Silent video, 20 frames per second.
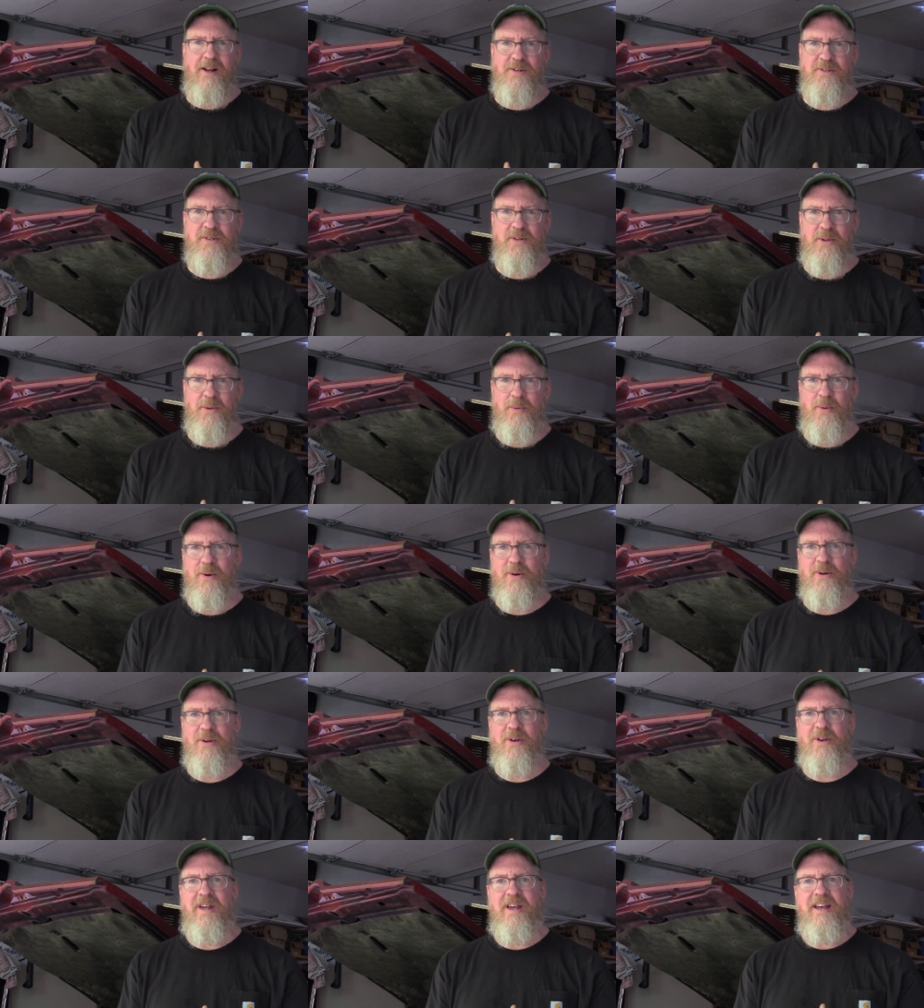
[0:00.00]
else in the
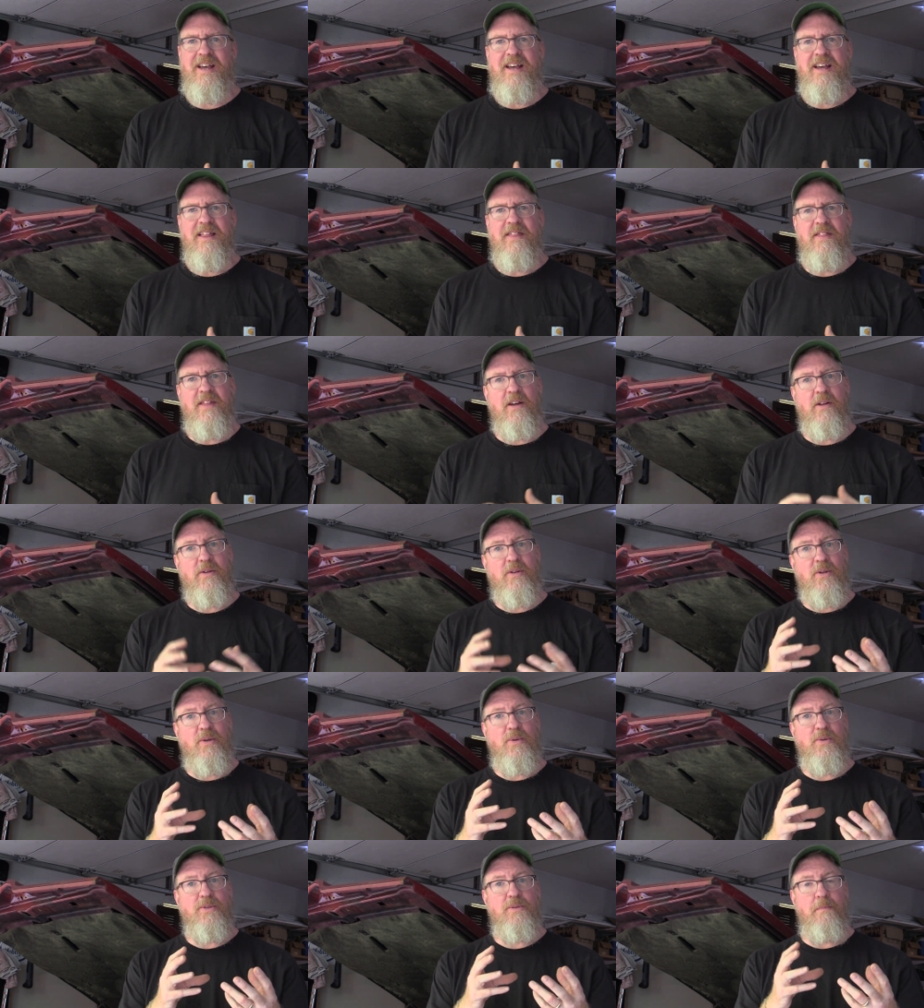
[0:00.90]
world. They'll
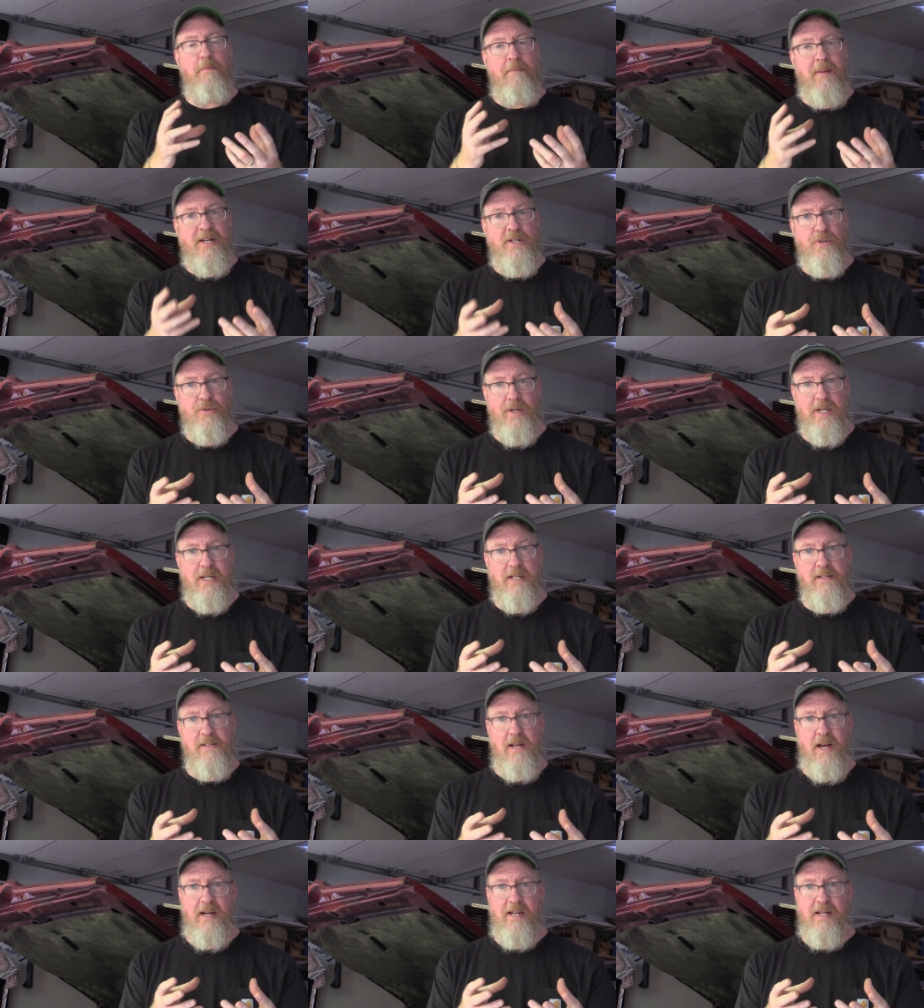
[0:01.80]
use metric
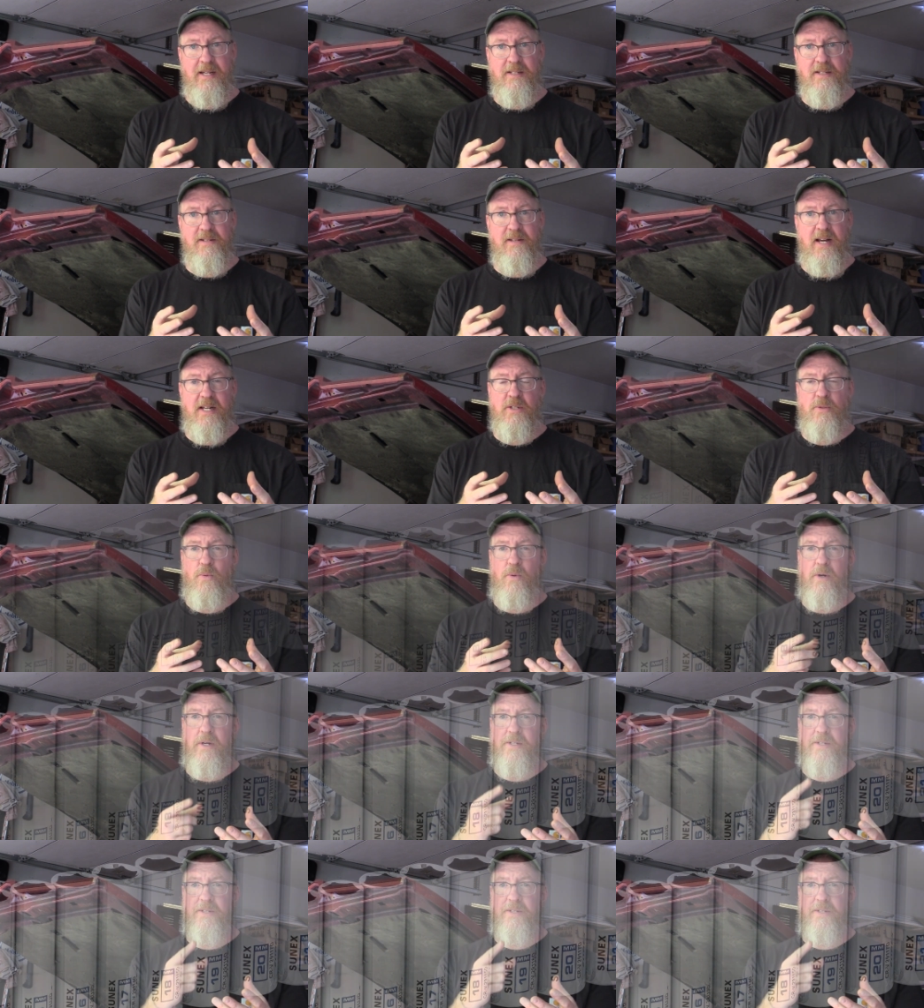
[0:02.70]
sockets. That's where